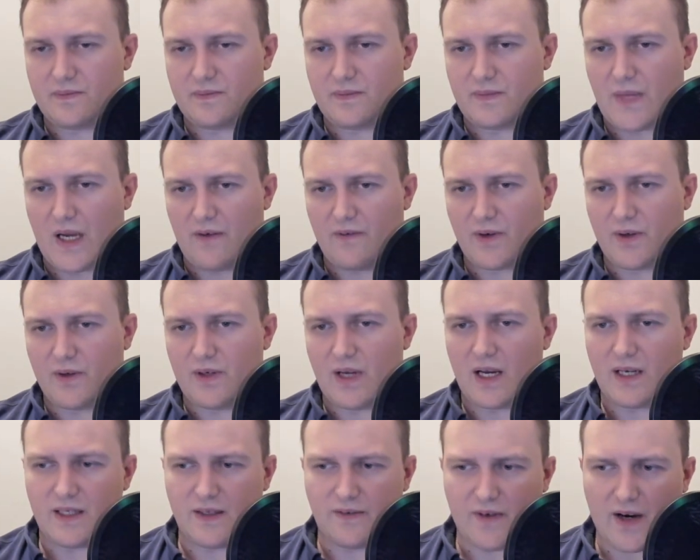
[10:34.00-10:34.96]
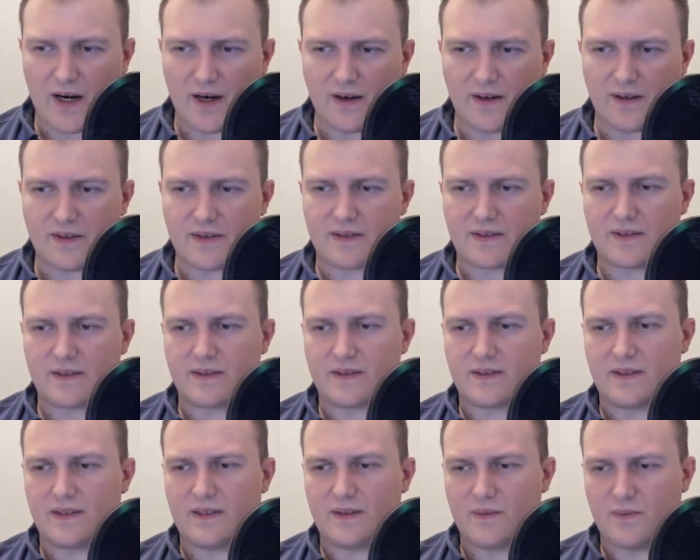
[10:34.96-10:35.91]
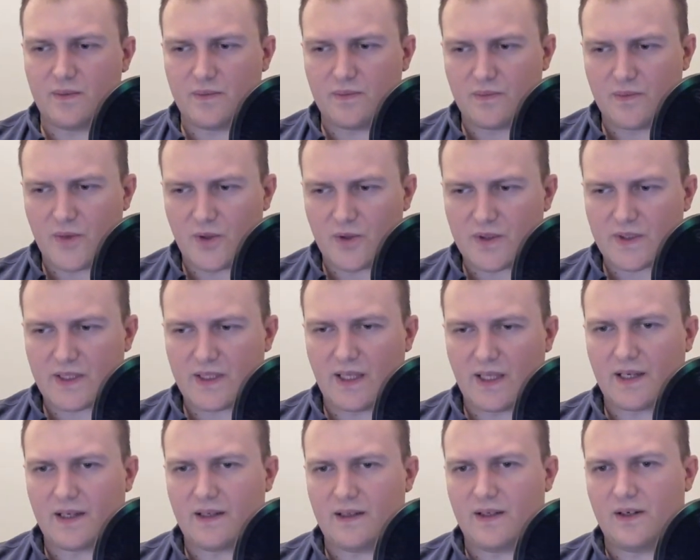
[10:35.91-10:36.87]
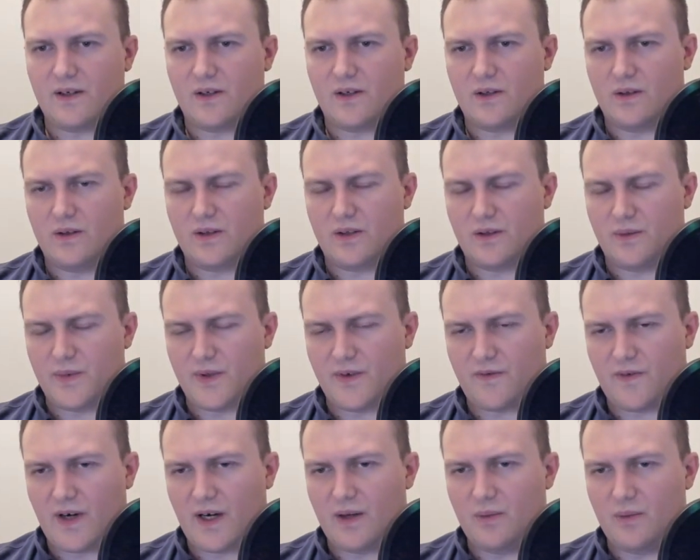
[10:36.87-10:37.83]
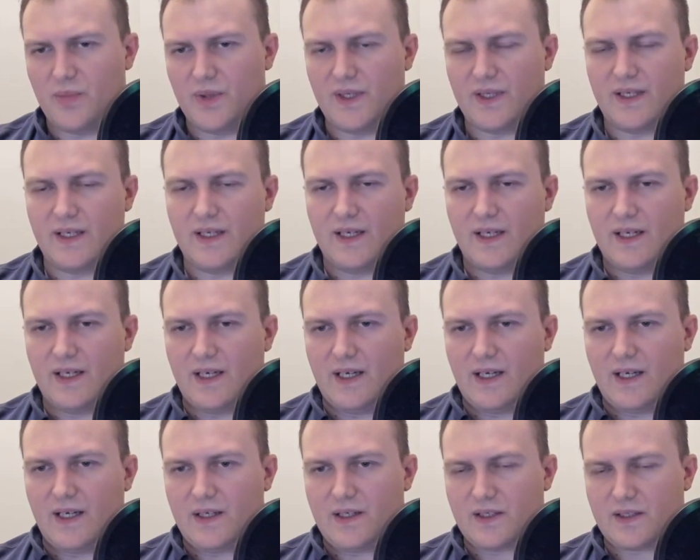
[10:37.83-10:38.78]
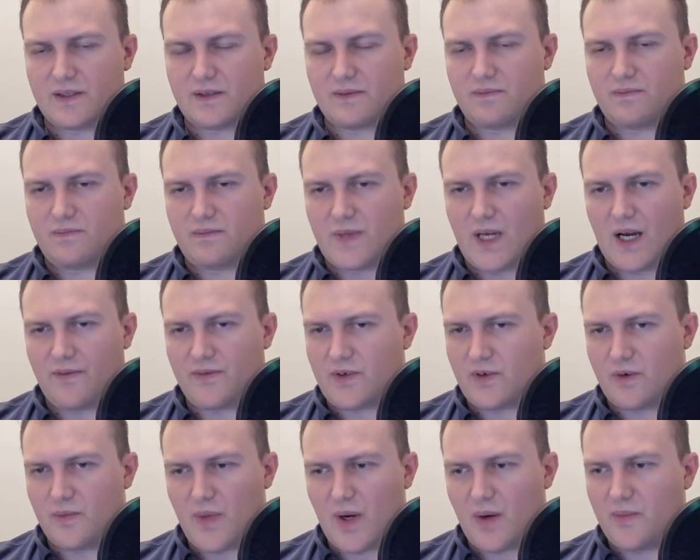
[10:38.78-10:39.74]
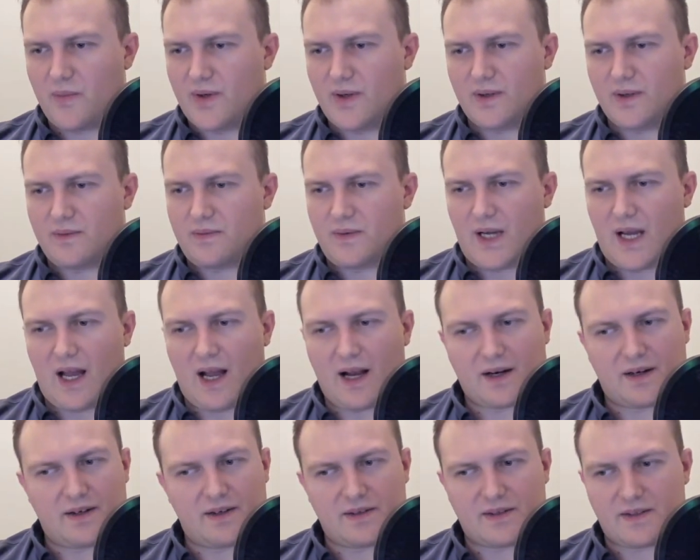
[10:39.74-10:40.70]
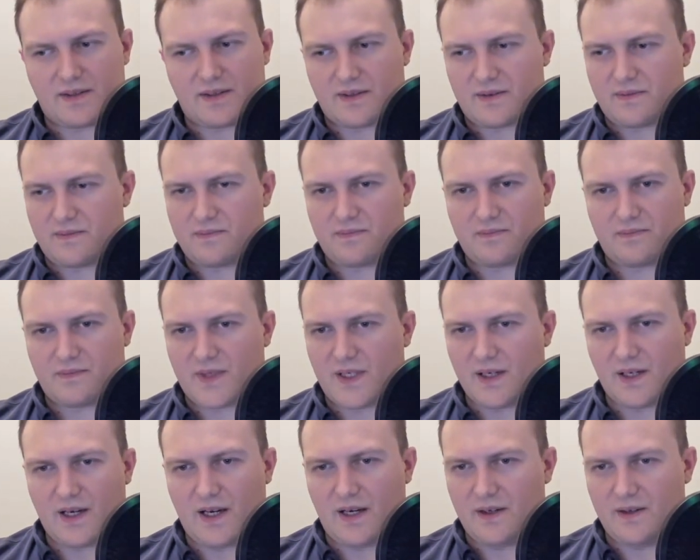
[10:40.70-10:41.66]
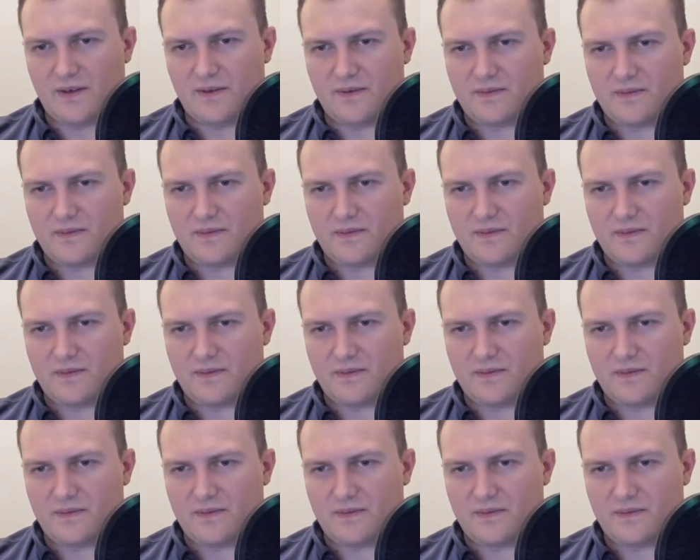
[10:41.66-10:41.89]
have a good antivirus, most likely you'll be fine. But just have to remember, hackers can get you.